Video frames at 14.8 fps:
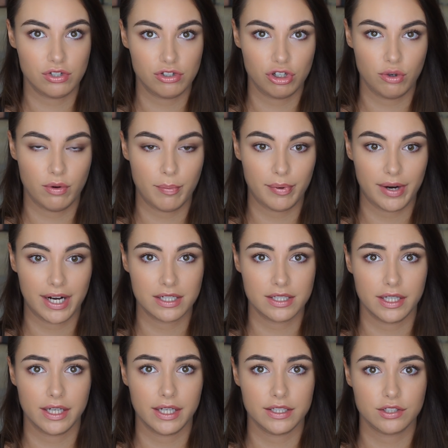you to a brand
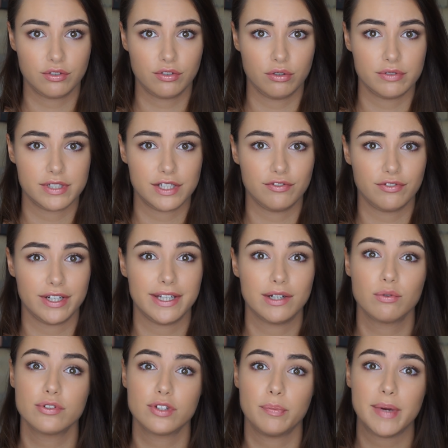that is cruelty free. They're
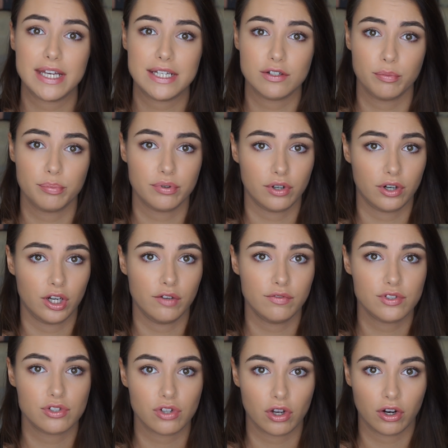also PETA
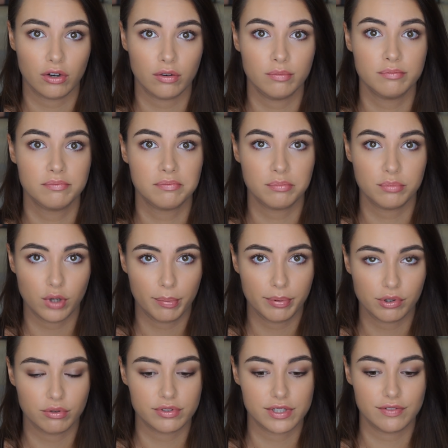approved, so proper
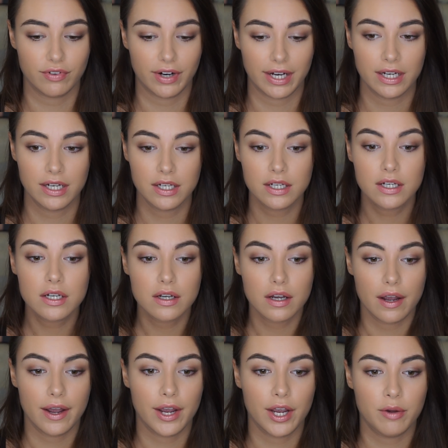cruelty free.
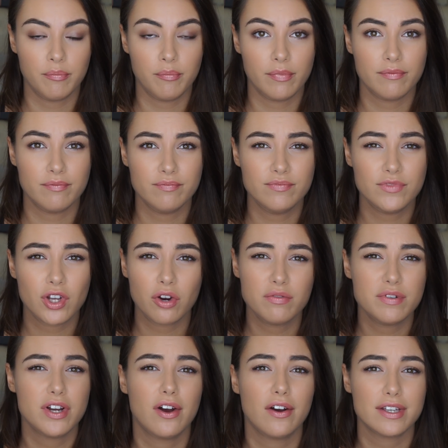No
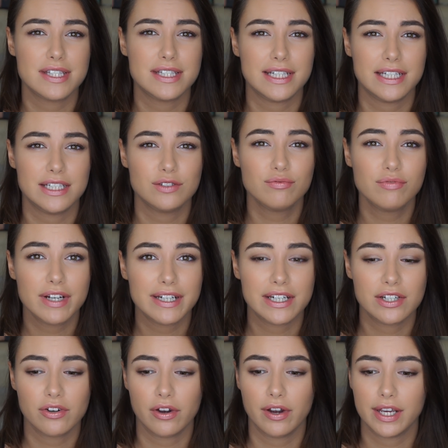nasties, really
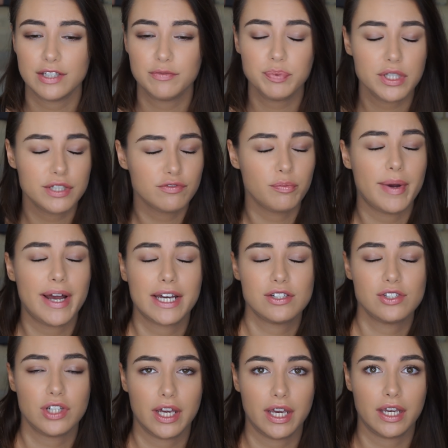nice, beautiful
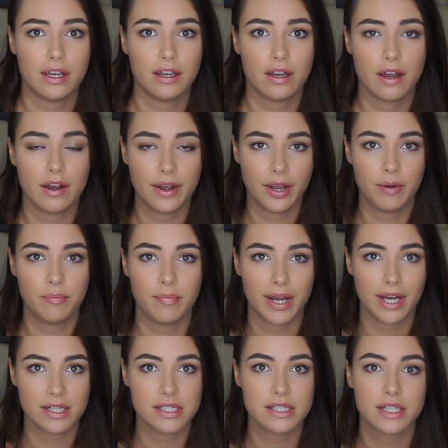packaging,
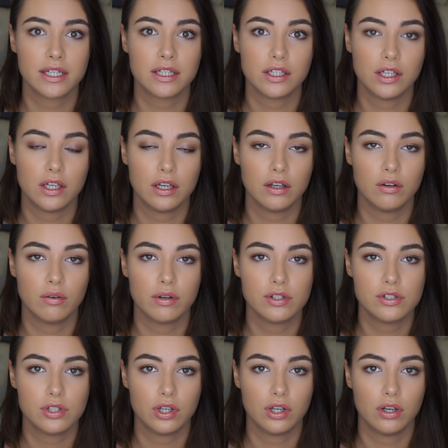and thank you
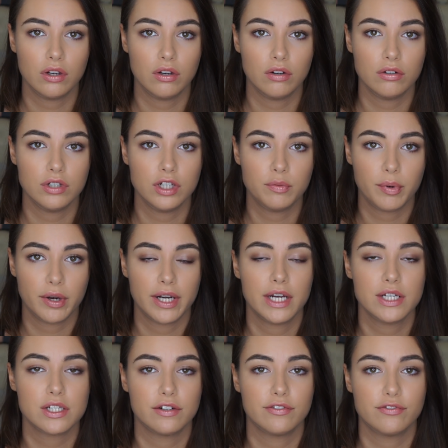to Nude by
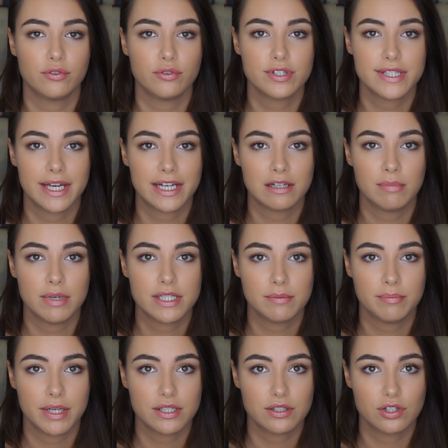Nature for sending me
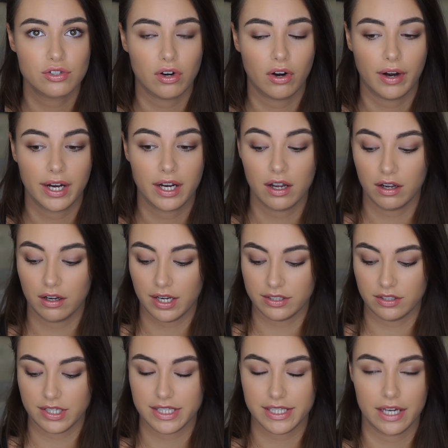some bits to try.
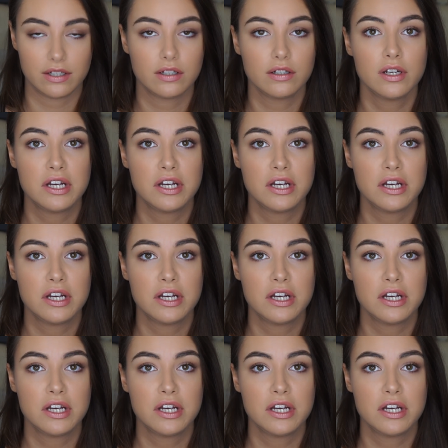As I said,